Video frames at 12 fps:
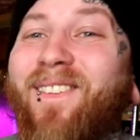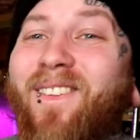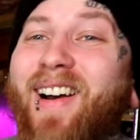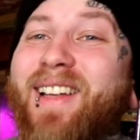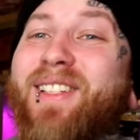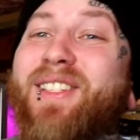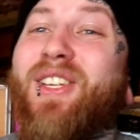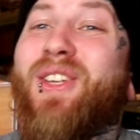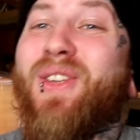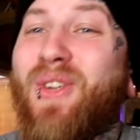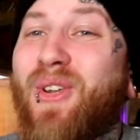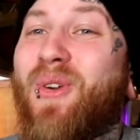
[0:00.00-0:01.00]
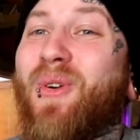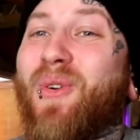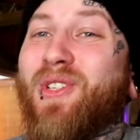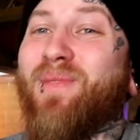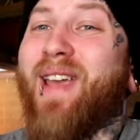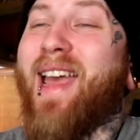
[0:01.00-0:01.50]
It was
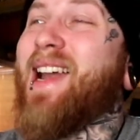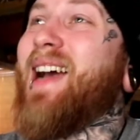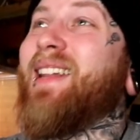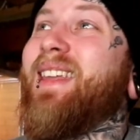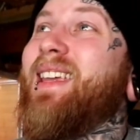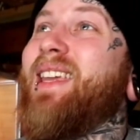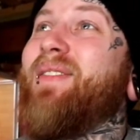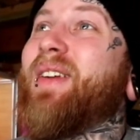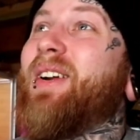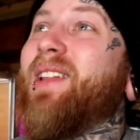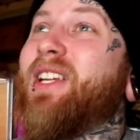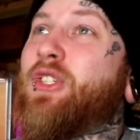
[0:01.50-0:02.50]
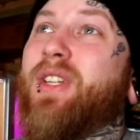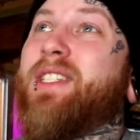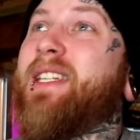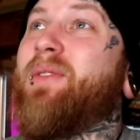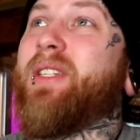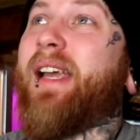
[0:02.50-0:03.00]
huge, man. I think even our
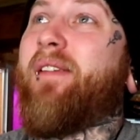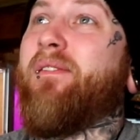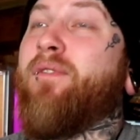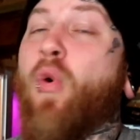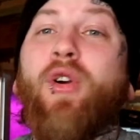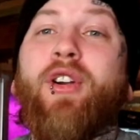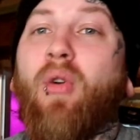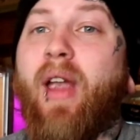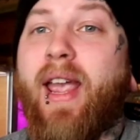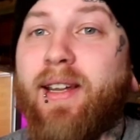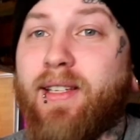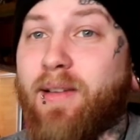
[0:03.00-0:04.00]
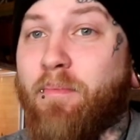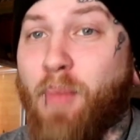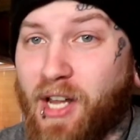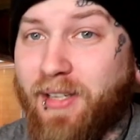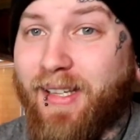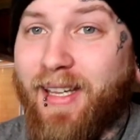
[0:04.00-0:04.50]
electricity was like $4,000 a
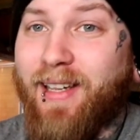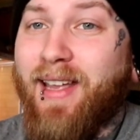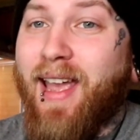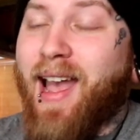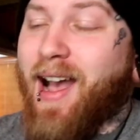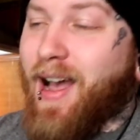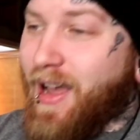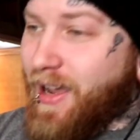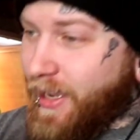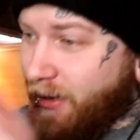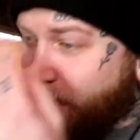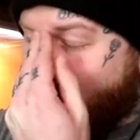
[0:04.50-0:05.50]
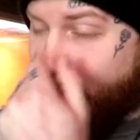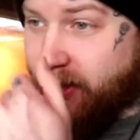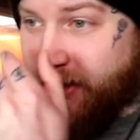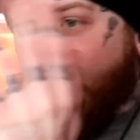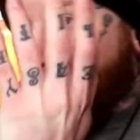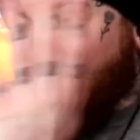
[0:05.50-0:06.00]
month. It ran
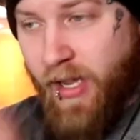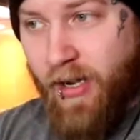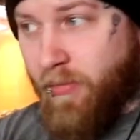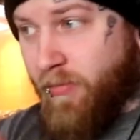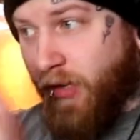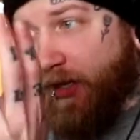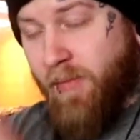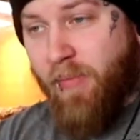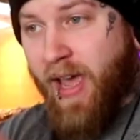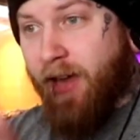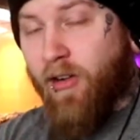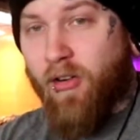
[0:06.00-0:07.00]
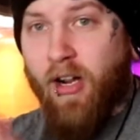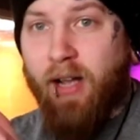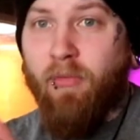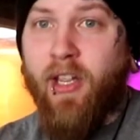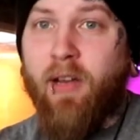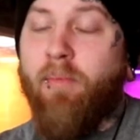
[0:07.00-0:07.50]
us out. We had a really bad
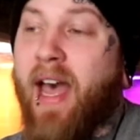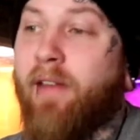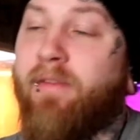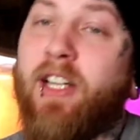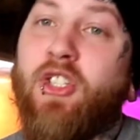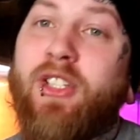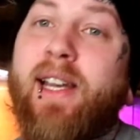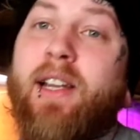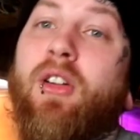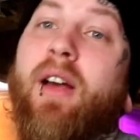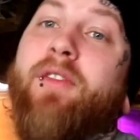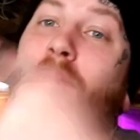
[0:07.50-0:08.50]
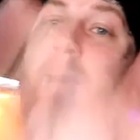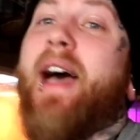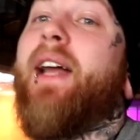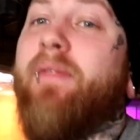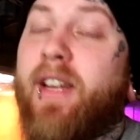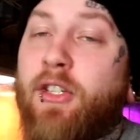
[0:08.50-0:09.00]
crop. We had a bad veg cycle after
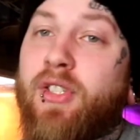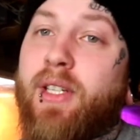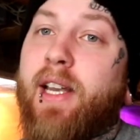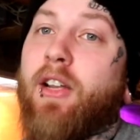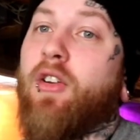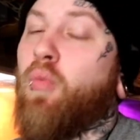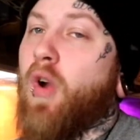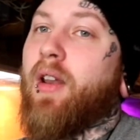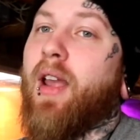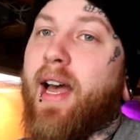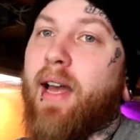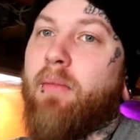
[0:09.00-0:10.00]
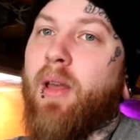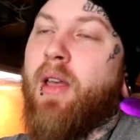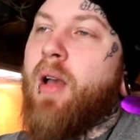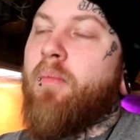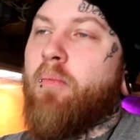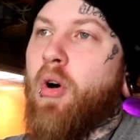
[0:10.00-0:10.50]
bad veg cycle. One got
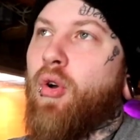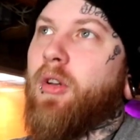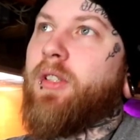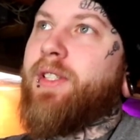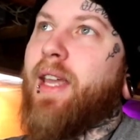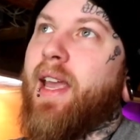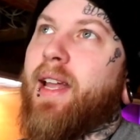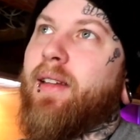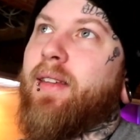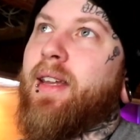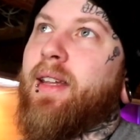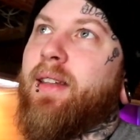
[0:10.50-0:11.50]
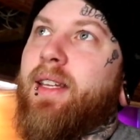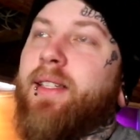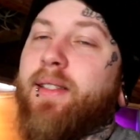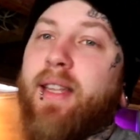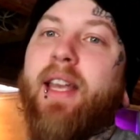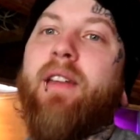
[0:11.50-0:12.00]
mold, and then the
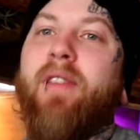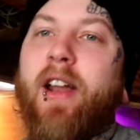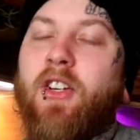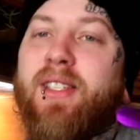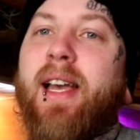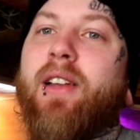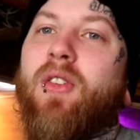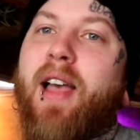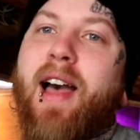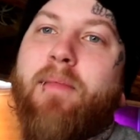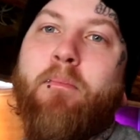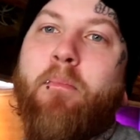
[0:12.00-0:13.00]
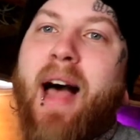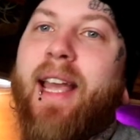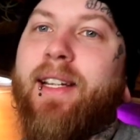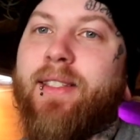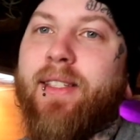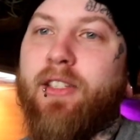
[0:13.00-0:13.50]
second veg cycle got
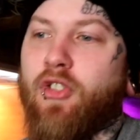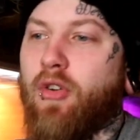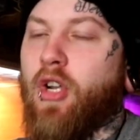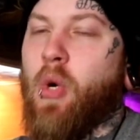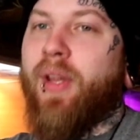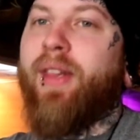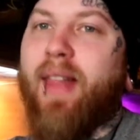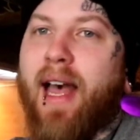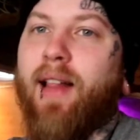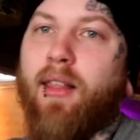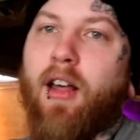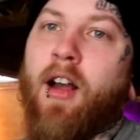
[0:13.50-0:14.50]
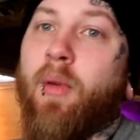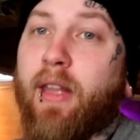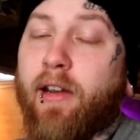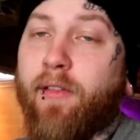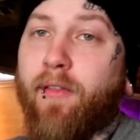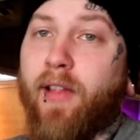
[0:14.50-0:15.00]
mites. And so going that long
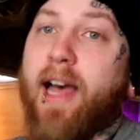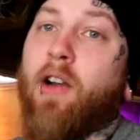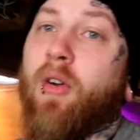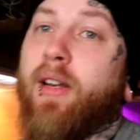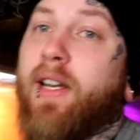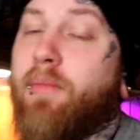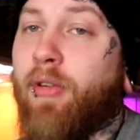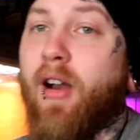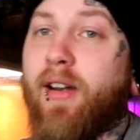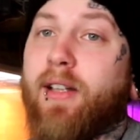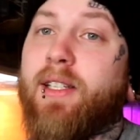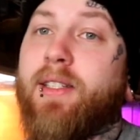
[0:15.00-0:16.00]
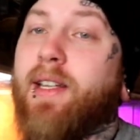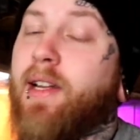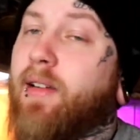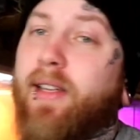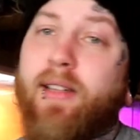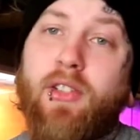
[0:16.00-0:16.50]
without a flower and any product to
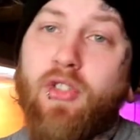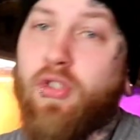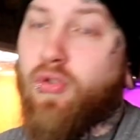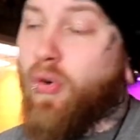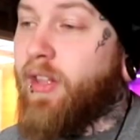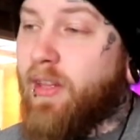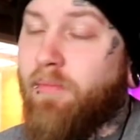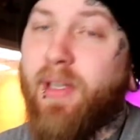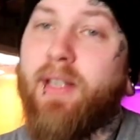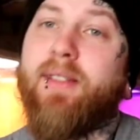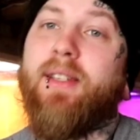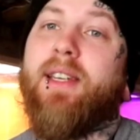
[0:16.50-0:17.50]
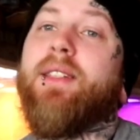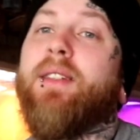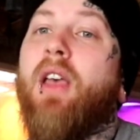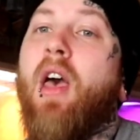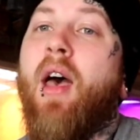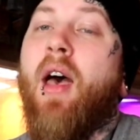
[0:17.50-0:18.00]
sell, it destroyed the
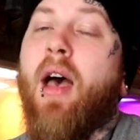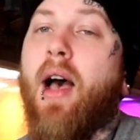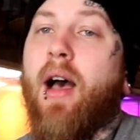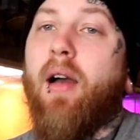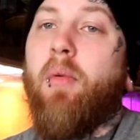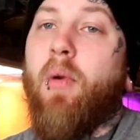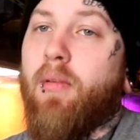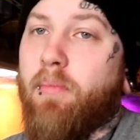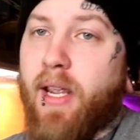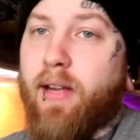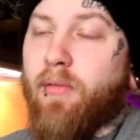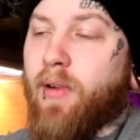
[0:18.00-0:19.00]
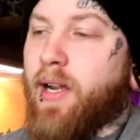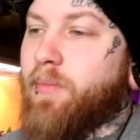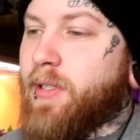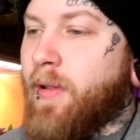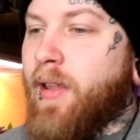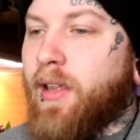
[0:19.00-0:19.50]
business. We went
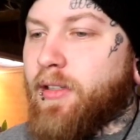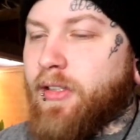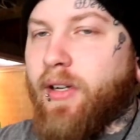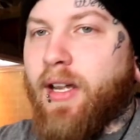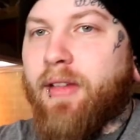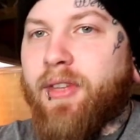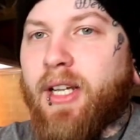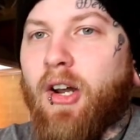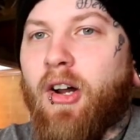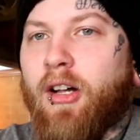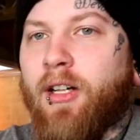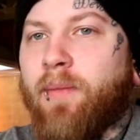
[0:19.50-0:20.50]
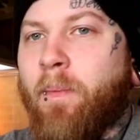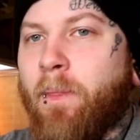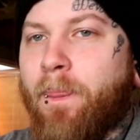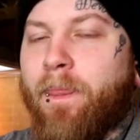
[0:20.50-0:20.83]
bankrupt. And so I got the call.